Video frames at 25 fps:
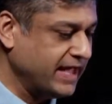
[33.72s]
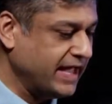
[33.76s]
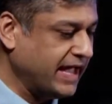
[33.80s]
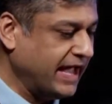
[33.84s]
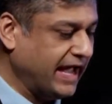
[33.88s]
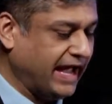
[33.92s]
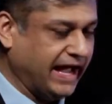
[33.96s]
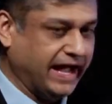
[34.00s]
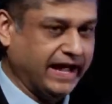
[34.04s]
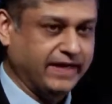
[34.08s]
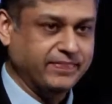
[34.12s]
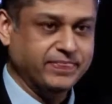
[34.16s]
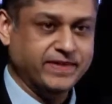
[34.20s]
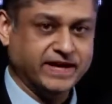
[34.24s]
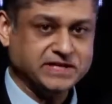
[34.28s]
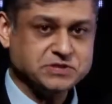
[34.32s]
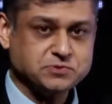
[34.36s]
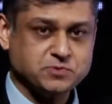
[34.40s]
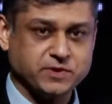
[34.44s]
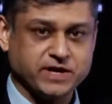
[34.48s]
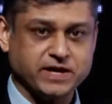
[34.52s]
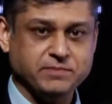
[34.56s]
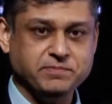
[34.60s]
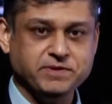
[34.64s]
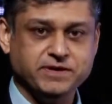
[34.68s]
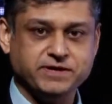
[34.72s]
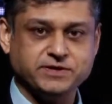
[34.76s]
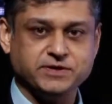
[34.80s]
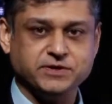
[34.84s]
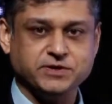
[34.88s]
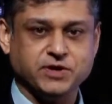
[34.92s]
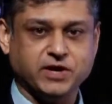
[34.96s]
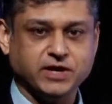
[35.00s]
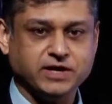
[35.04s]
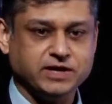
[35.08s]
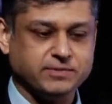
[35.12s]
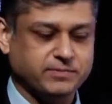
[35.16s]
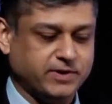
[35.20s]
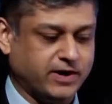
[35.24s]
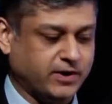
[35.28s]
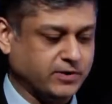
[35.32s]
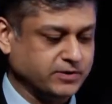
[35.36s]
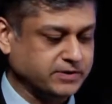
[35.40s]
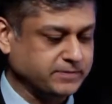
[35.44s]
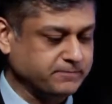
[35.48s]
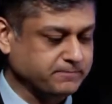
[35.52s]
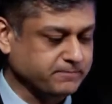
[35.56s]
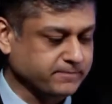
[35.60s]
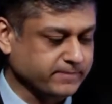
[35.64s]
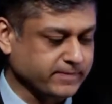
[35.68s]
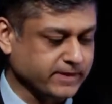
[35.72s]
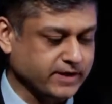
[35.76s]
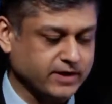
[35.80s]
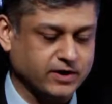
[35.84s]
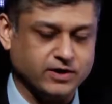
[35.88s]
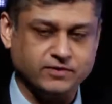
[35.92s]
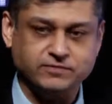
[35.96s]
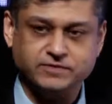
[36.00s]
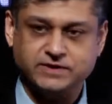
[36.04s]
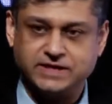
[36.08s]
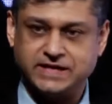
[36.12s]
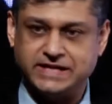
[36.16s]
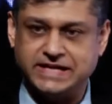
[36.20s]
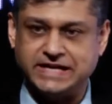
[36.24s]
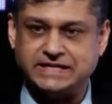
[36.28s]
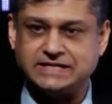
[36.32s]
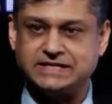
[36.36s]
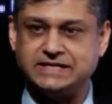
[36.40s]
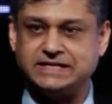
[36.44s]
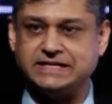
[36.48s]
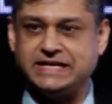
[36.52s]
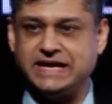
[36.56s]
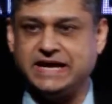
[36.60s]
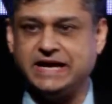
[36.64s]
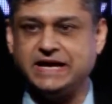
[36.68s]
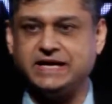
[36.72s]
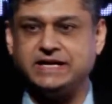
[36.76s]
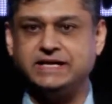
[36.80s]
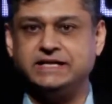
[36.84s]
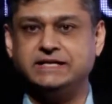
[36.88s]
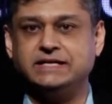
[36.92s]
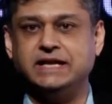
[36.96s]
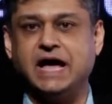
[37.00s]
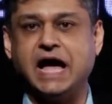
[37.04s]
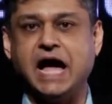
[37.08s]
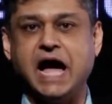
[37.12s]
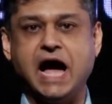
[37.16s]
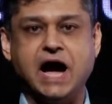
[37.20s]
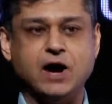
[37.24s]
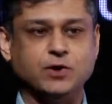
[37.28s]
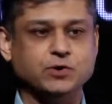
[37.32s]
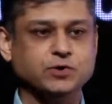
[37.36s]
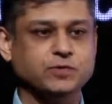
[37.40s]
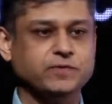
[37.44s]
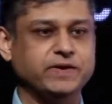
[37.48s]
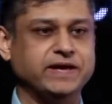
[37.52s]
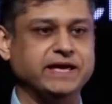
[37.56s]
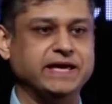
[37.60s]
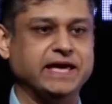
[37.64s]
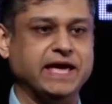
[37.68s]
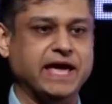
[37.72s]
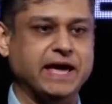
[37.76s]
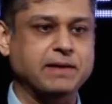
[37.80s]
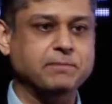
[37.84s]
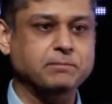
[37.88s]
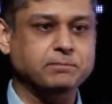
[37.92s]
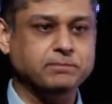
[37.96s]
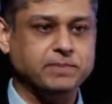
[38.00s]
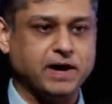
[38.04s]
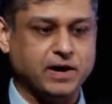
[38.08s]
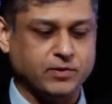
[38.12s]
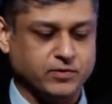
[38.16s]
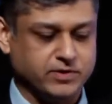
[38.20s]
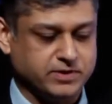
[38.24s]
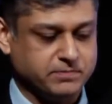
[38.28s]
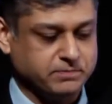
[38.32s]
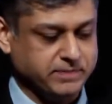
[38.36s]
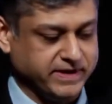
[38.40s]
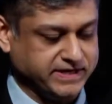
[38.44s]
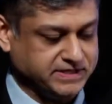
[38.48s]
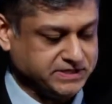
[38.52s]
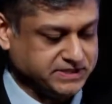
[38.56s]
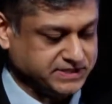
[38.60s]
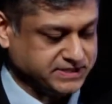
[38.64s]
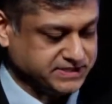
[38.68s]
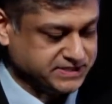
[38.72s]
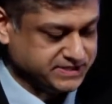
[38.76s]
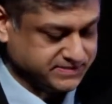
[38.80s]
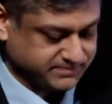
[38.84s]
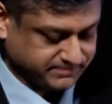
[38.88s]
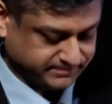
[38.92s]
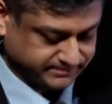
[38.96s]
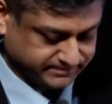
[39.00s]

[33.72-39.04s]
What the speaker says: And that's what I'm here to talk about on connected care and how do we empower patients.